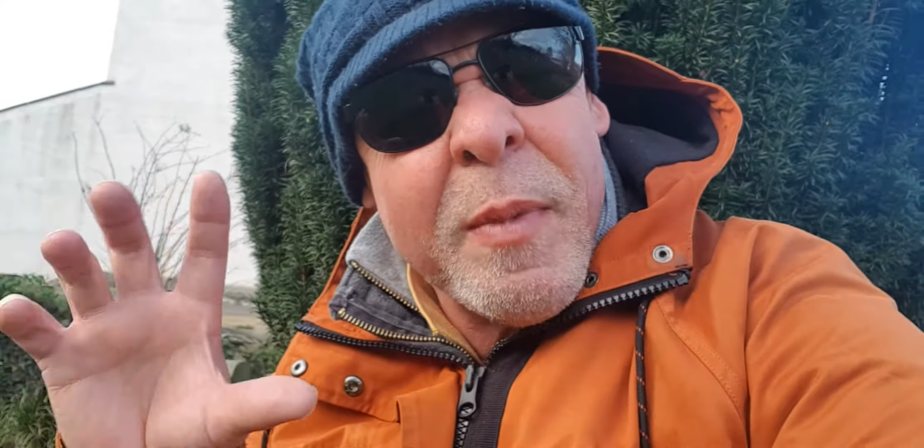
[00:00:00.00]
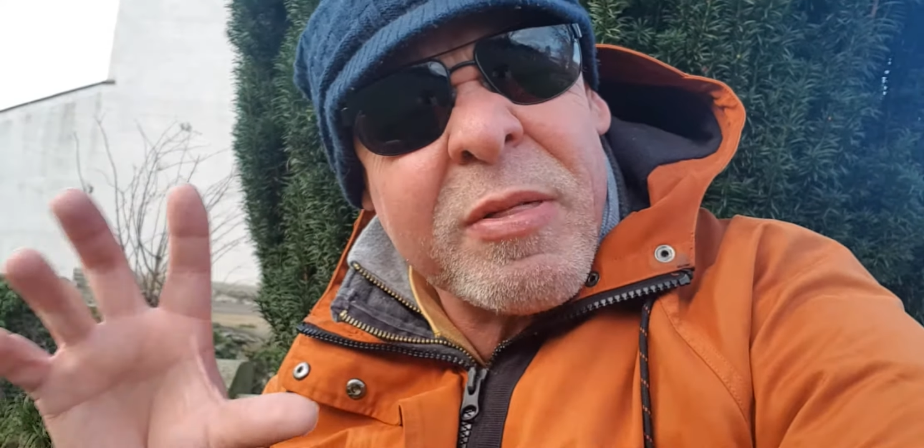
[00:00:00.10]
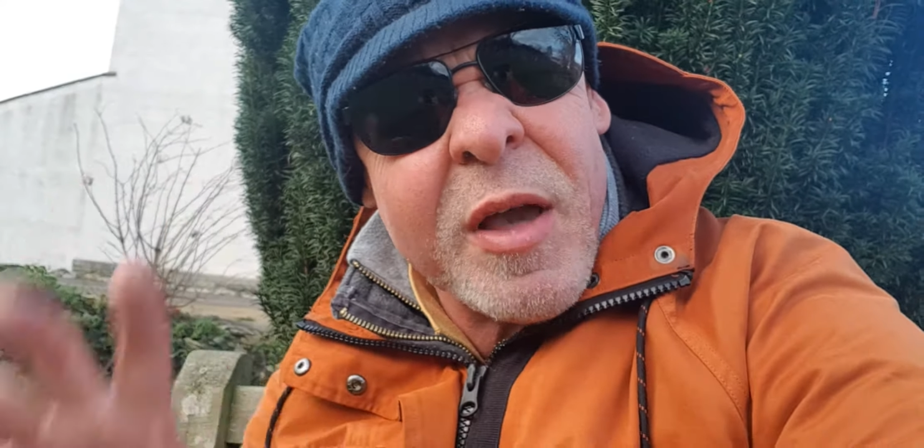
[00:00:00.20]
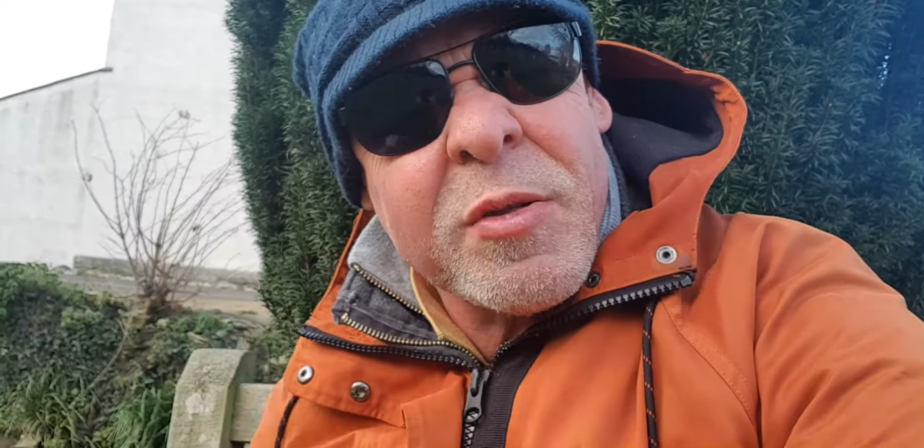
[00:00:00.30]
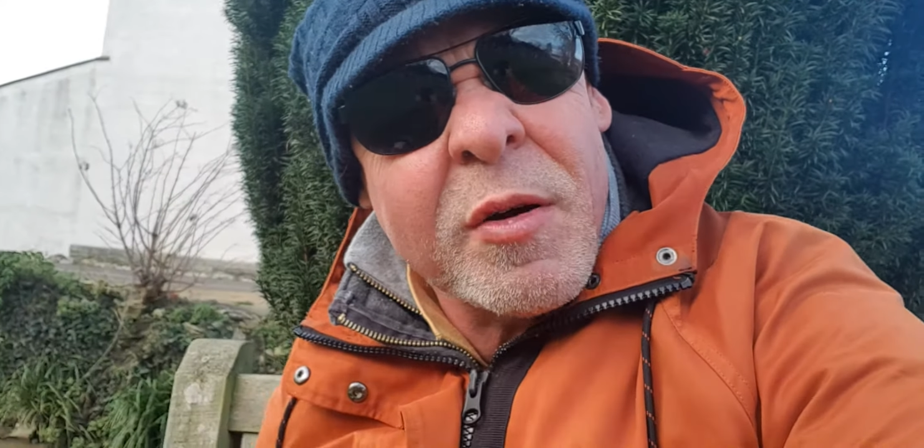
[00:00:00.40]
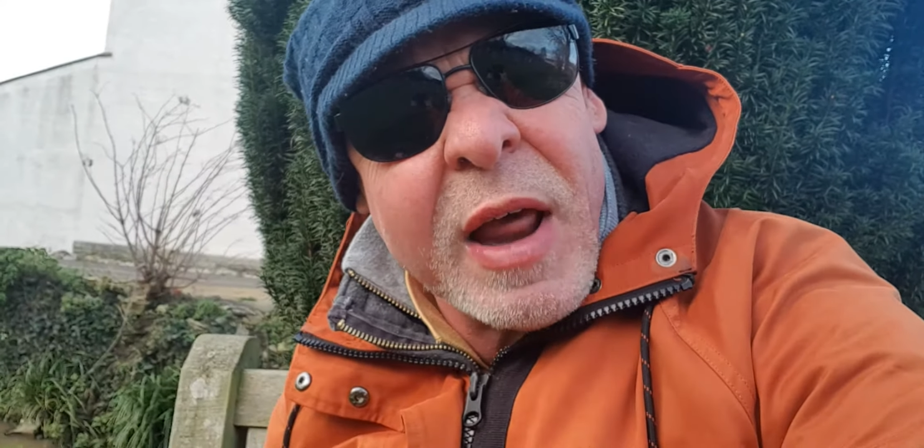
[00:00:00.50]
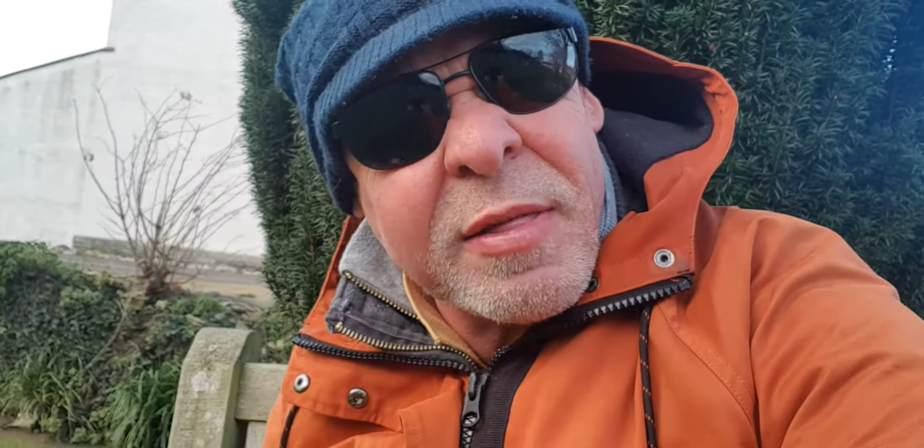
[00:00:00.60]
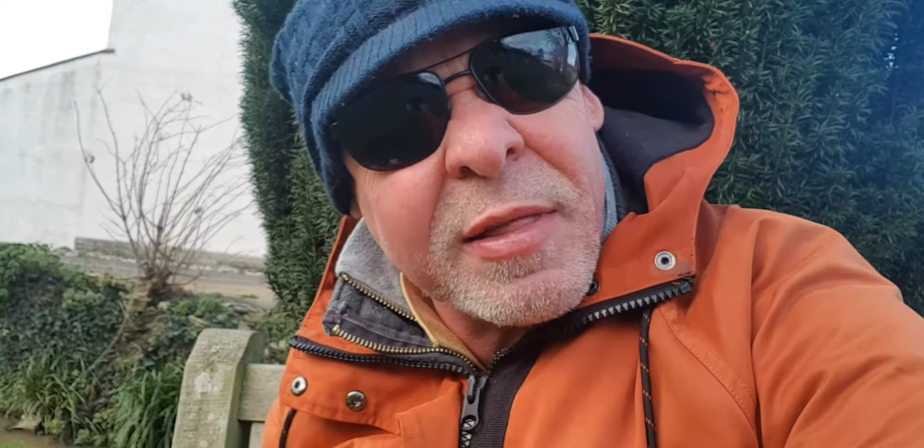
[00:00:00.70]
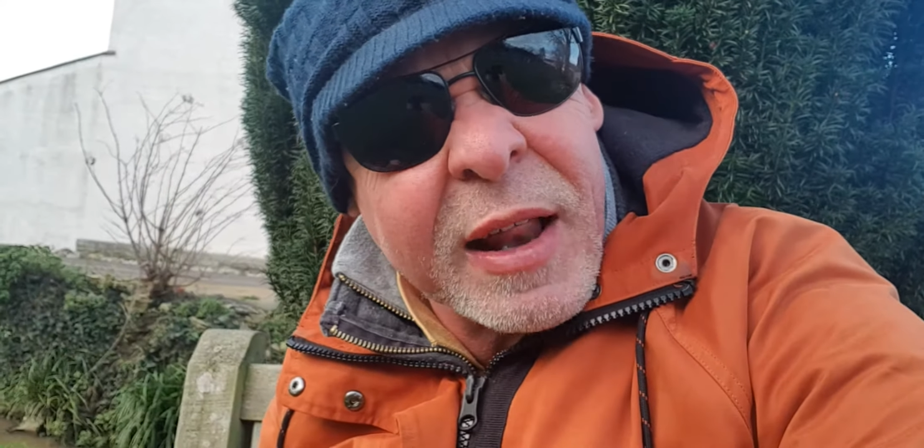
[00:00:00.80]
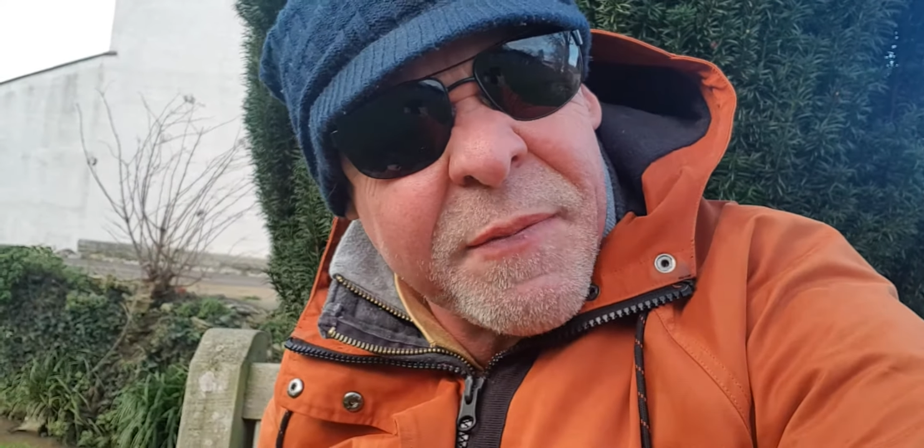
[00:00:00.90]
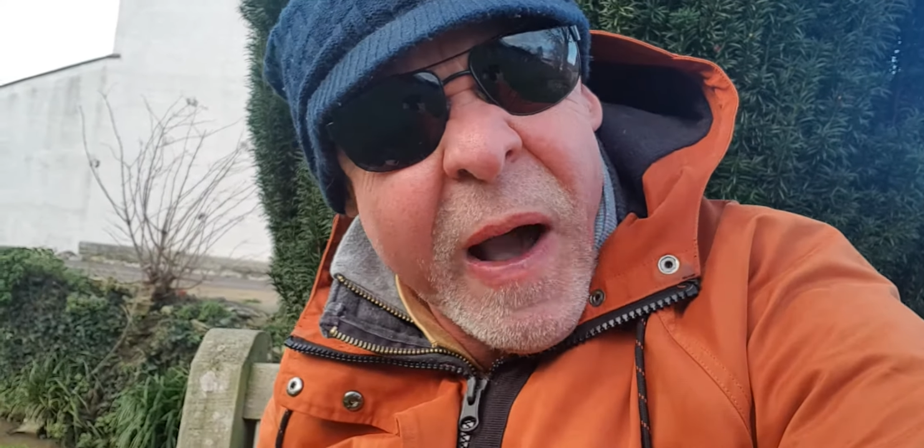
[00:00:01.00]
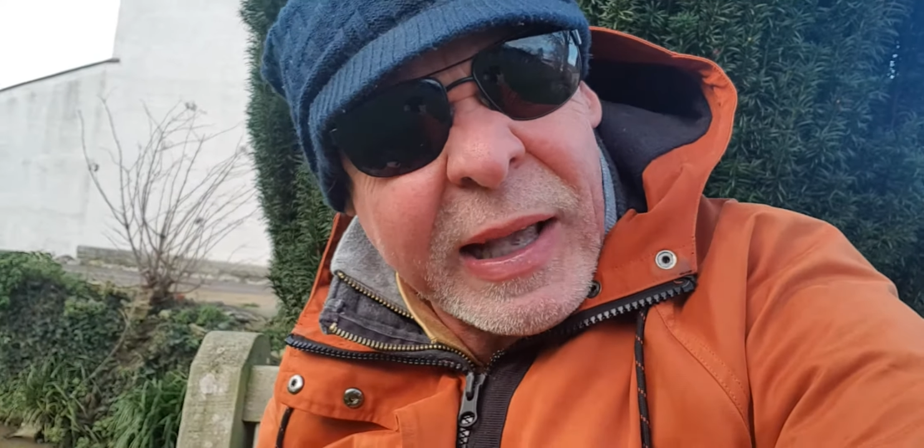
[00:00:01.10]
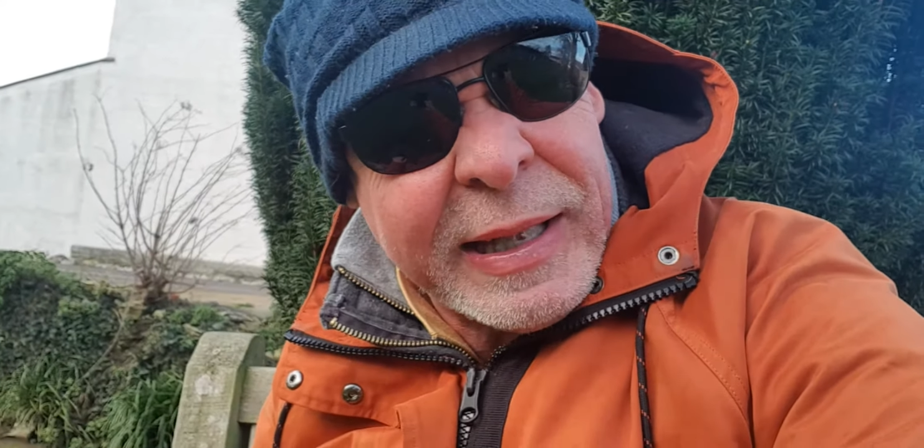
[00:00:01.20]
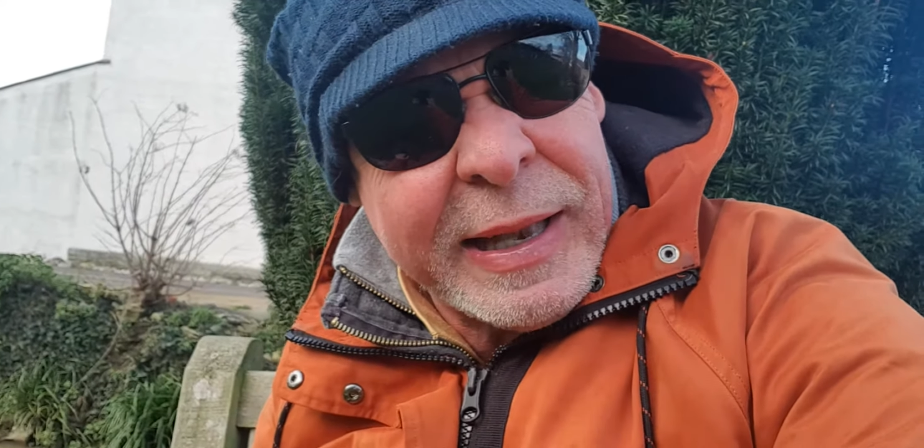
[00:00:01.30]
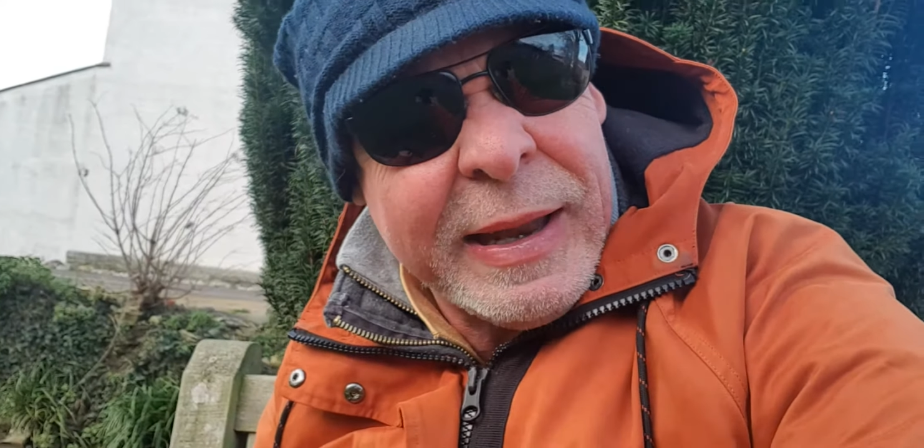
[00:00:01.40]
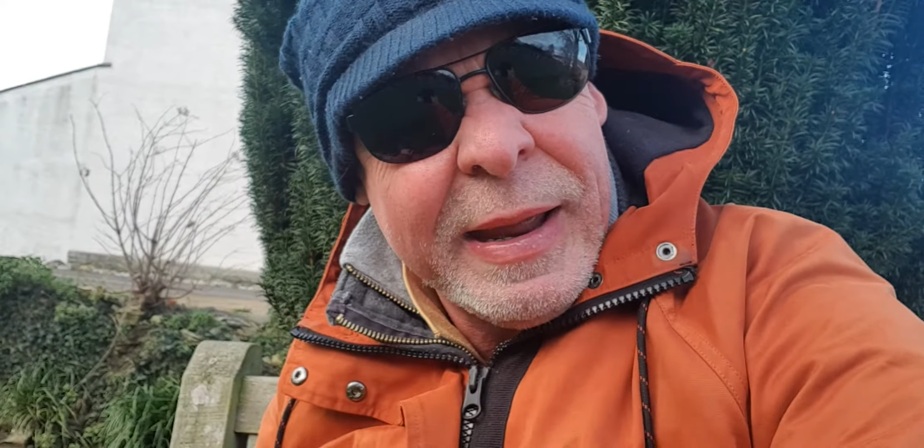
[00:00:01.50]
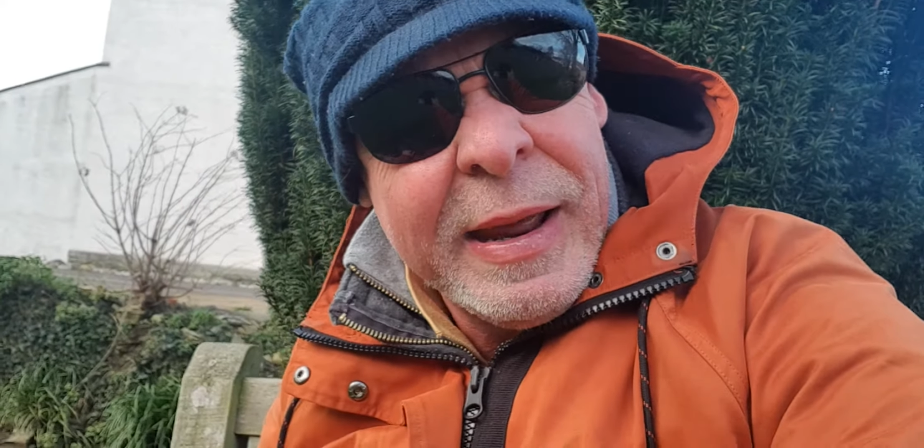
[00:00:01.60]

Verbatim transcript: must social distance, in fact.